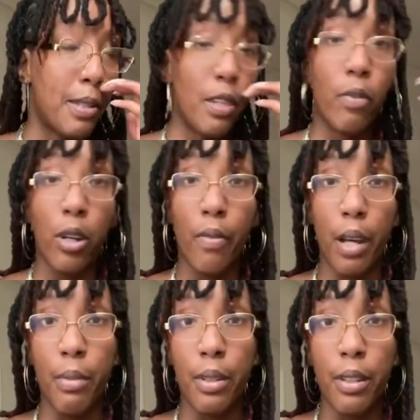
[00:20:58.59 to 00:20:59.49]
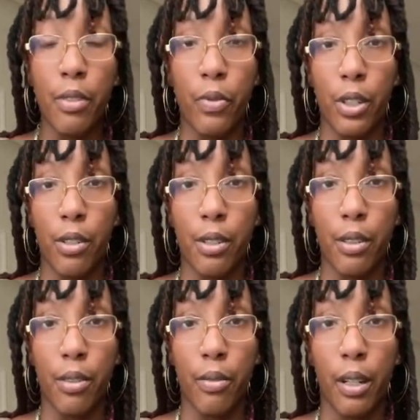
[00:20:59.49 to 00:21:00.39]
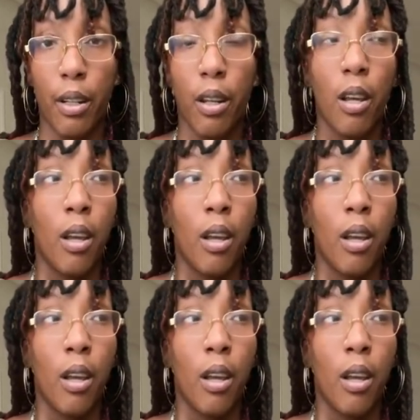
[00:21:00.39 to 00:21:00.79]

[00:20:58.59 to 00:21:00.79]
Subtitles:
Severe vitamin D deficiencies, right?